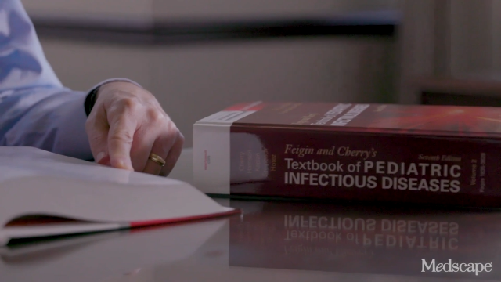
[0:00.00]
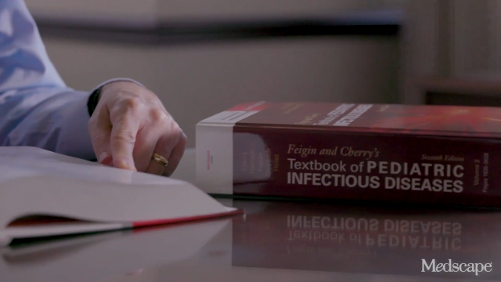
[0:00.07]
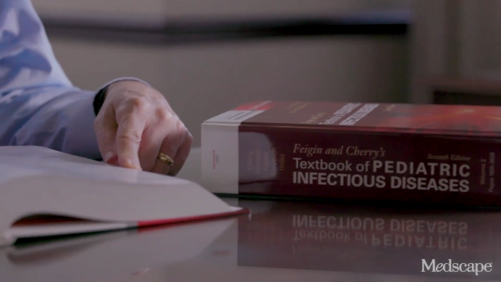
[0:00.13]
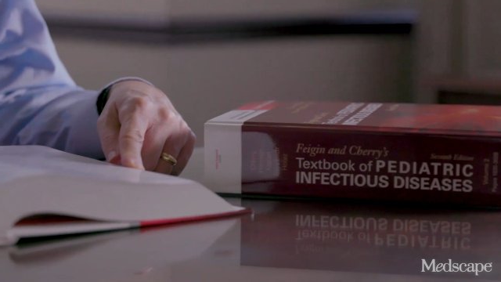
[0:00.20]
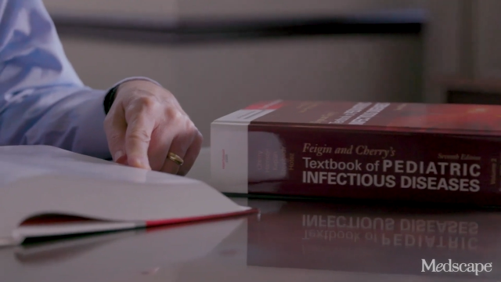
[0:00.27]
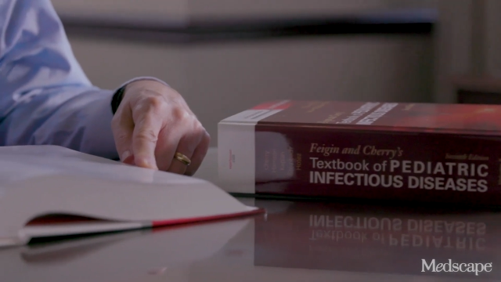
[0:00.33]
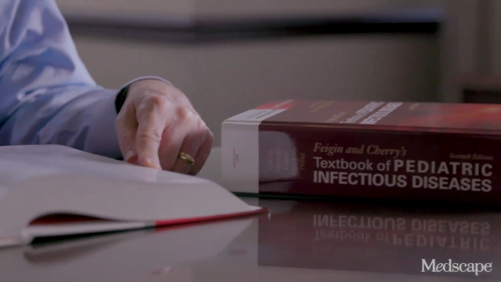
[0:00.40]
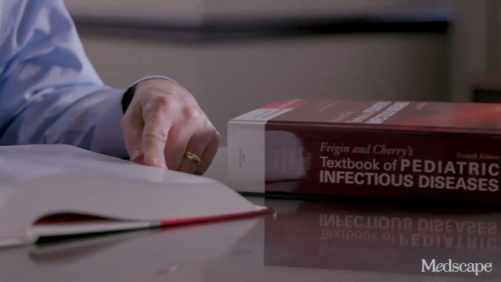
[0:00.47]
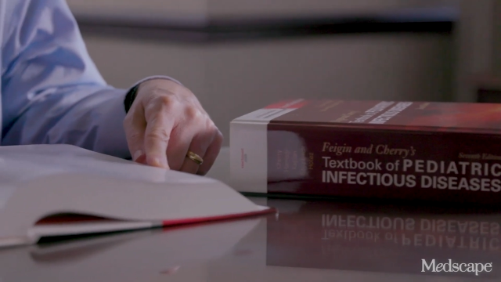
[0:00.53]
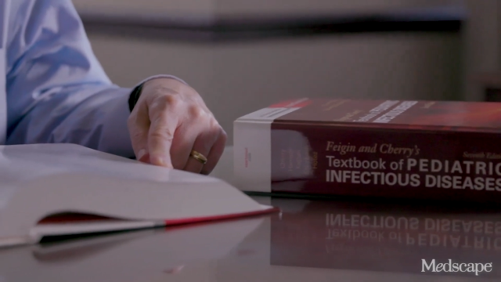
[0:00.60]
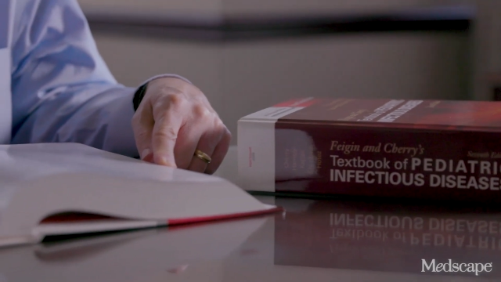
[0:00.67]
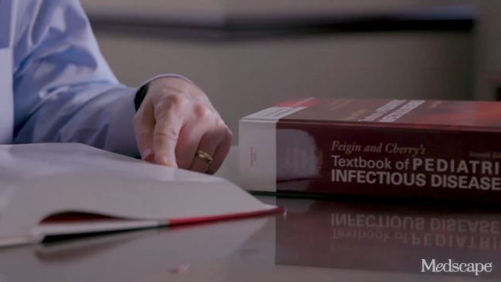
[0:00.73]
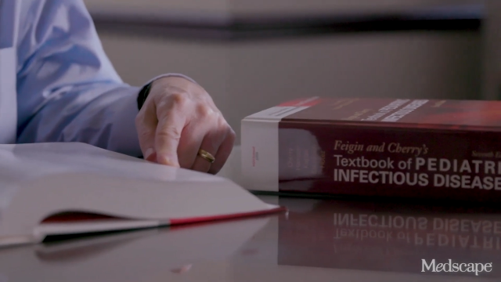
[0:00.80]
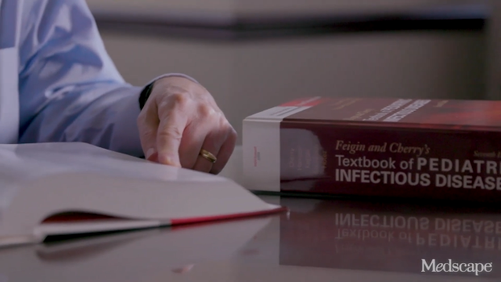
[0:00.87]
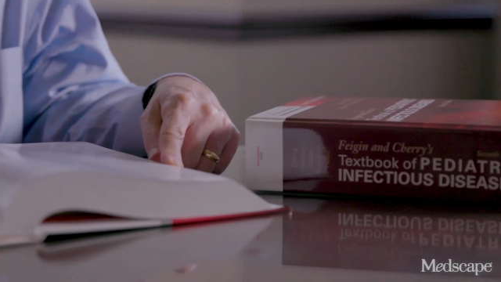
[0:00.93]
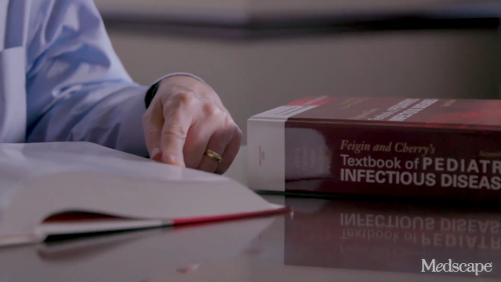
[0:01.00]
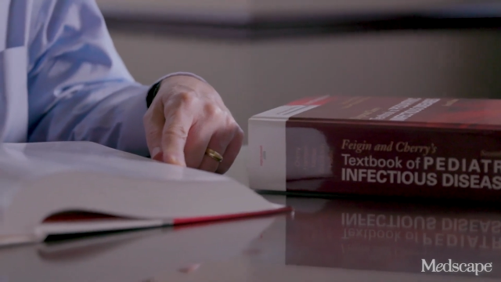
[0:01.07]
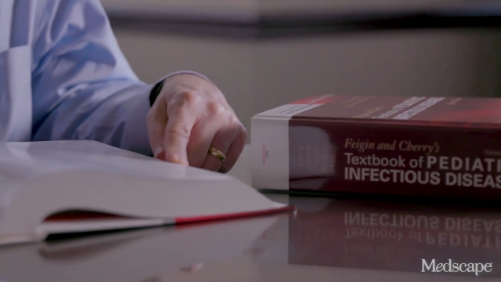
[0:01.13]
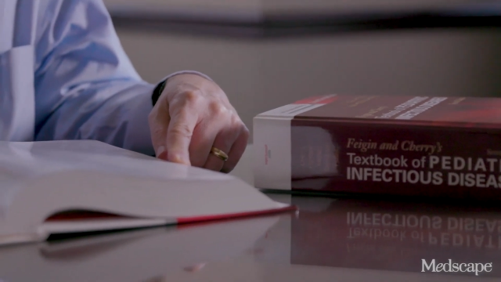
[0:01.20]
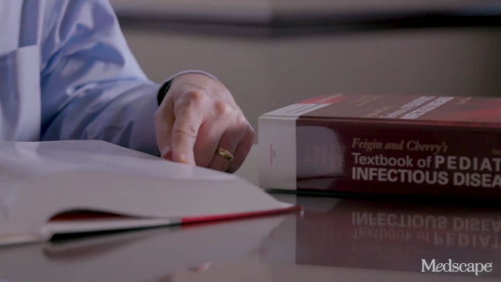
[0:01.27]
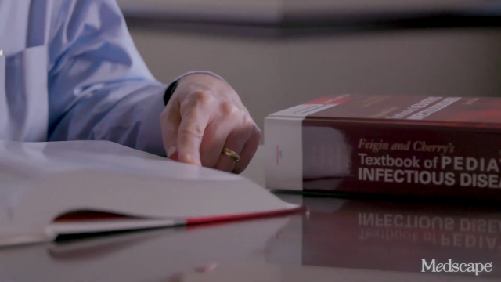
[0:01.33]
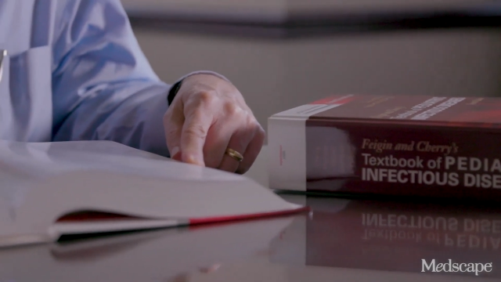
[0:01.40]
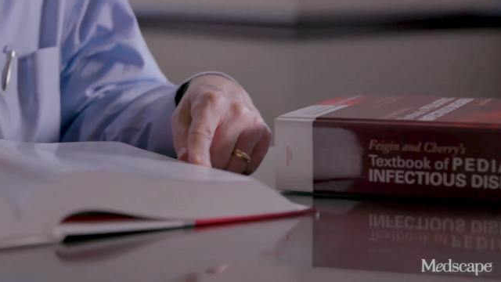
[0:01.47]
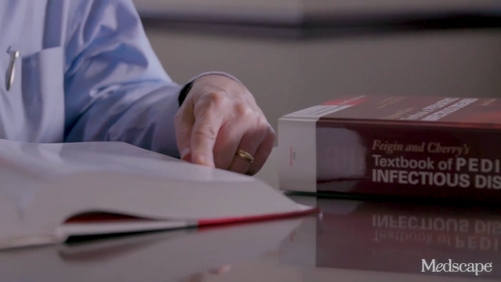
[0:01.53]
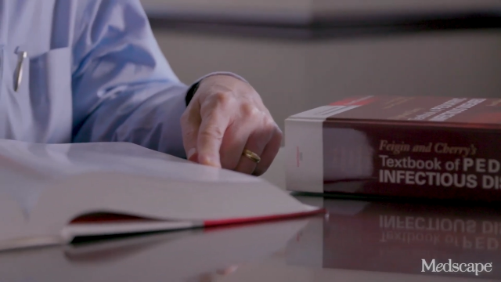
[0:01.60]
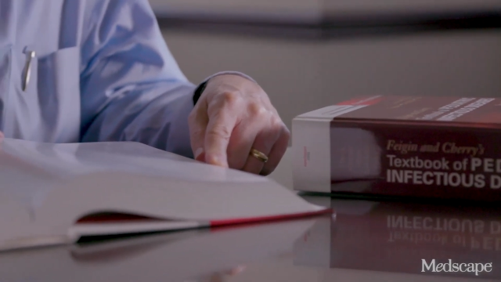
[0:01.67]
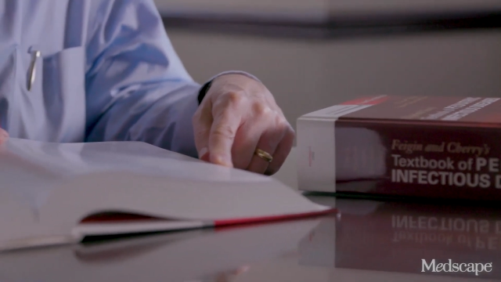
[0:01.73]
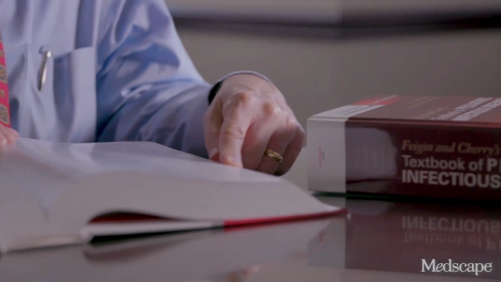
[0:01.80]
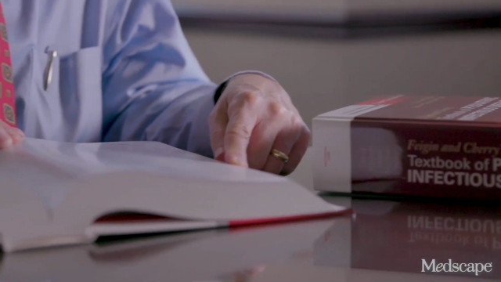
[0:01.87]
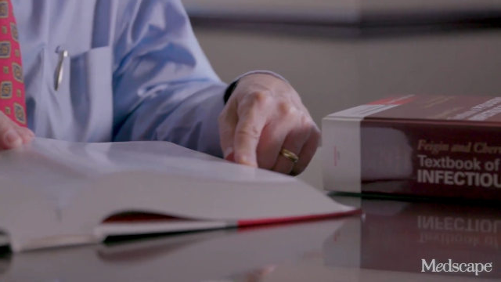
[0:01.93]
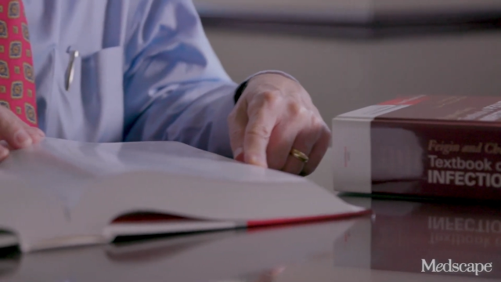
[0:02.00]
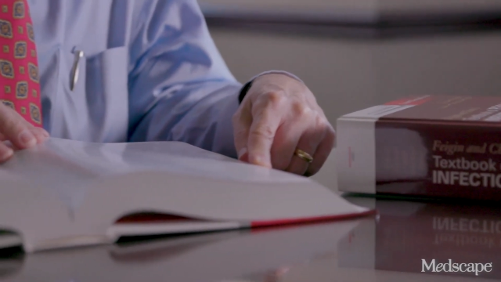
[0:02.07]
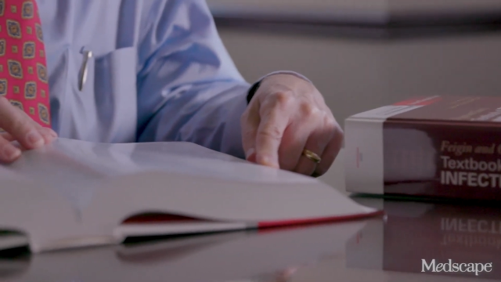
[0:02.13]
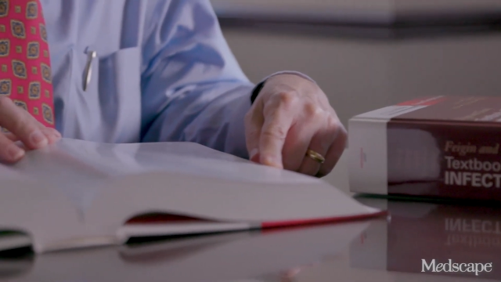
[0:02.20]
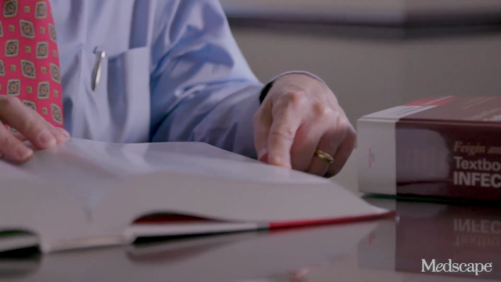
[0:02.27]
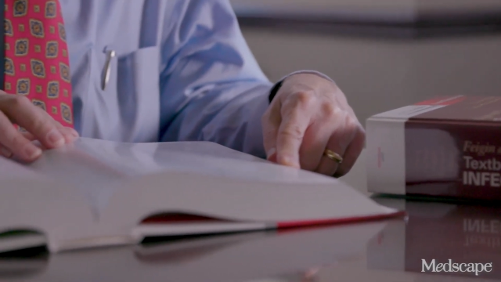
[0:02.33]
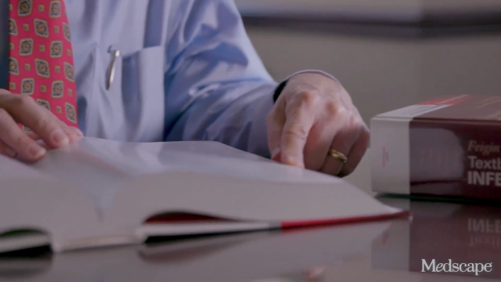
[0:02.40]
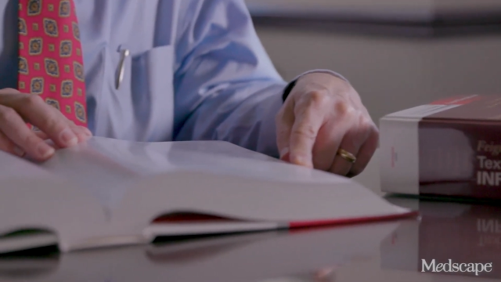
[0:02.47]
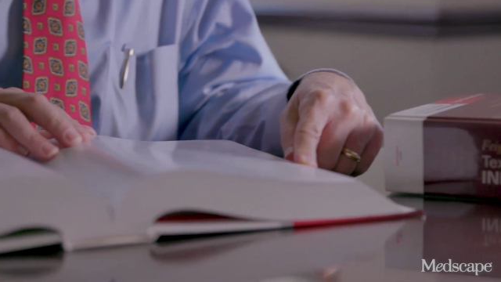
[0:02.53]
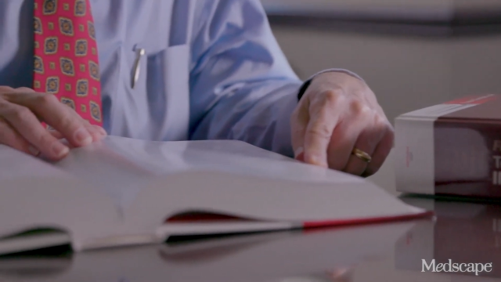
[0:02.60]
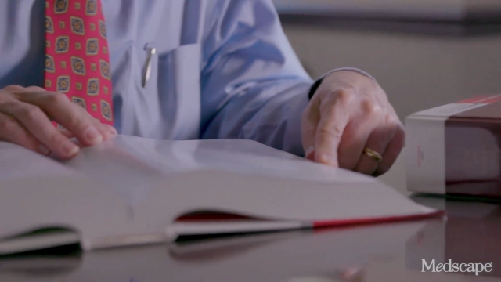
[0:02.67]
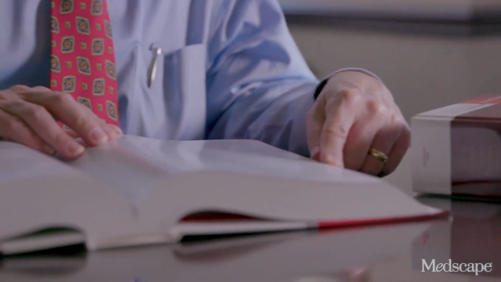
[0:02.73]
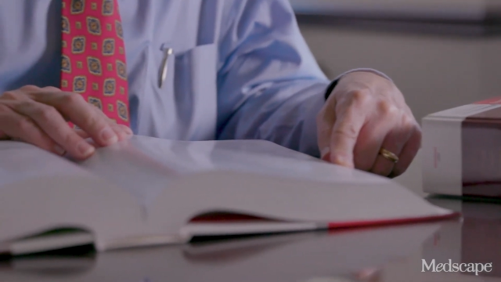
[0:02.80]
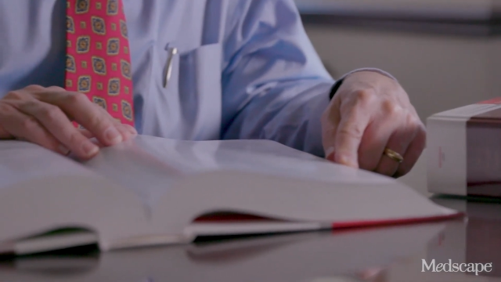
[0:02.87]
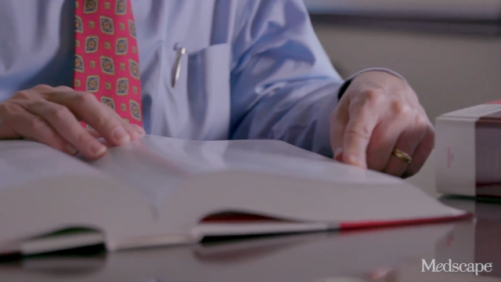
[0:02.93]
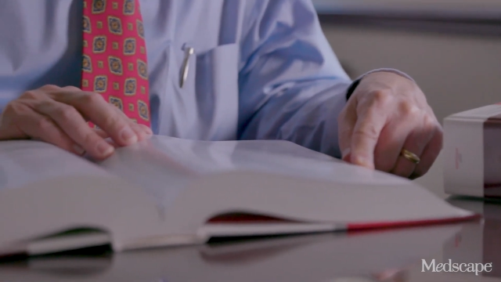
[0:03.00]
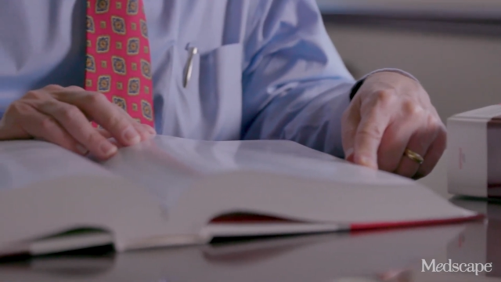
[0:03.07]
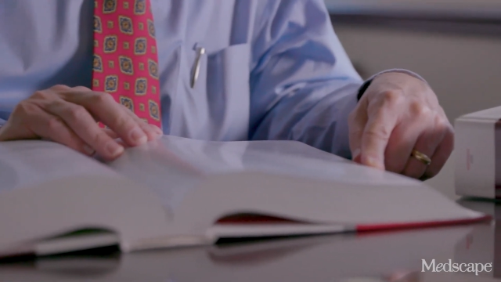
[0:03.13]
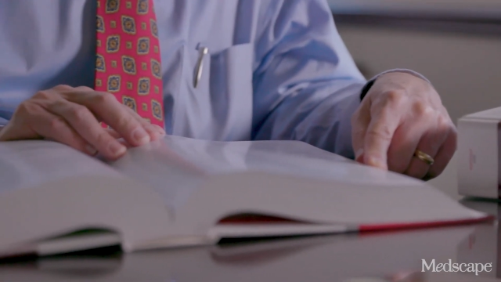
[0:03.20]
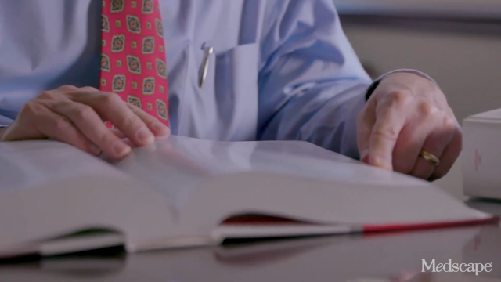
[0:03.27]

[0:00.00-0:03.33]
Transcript: No face is visible, so there are no lips to read.